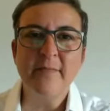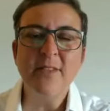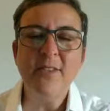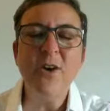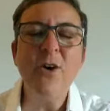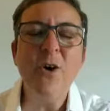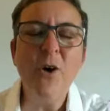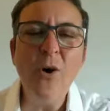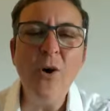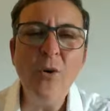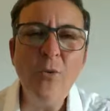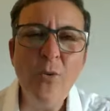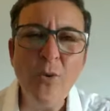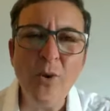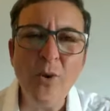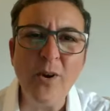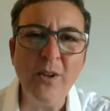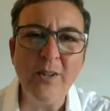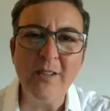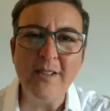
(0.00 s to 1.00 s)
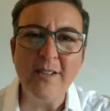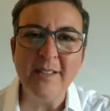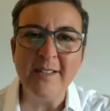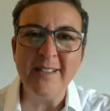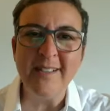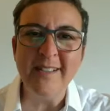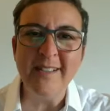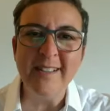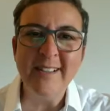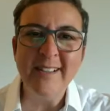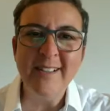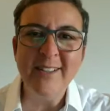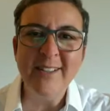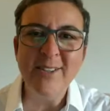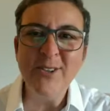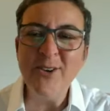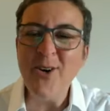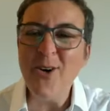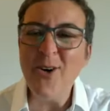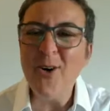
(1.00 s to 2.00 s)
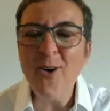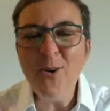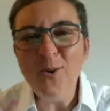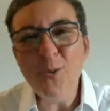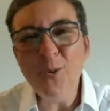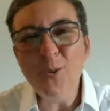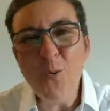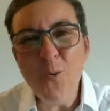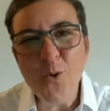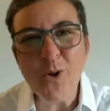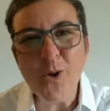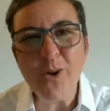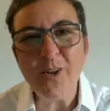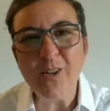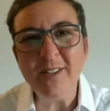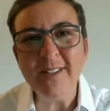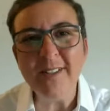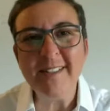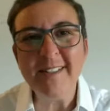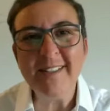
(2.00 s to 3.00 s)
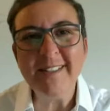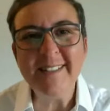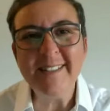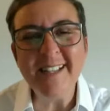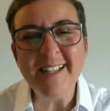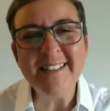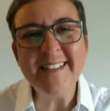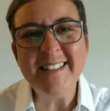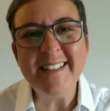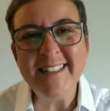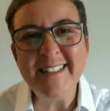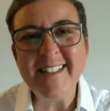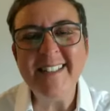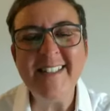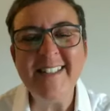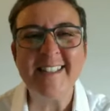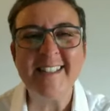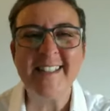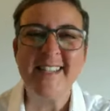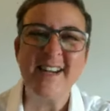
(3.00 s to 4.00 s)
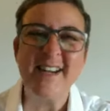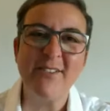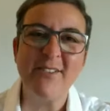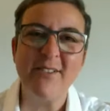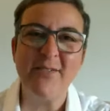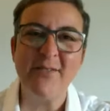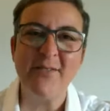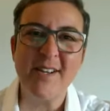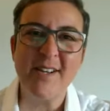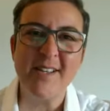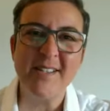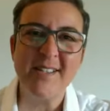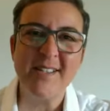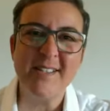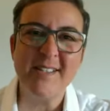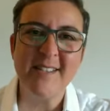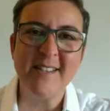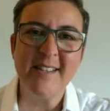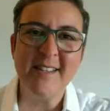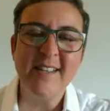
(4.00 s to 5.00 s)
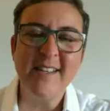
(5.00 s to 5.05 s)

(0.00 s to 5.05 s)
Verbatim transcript: The whole world, the whole world doesn't need to sacrifice.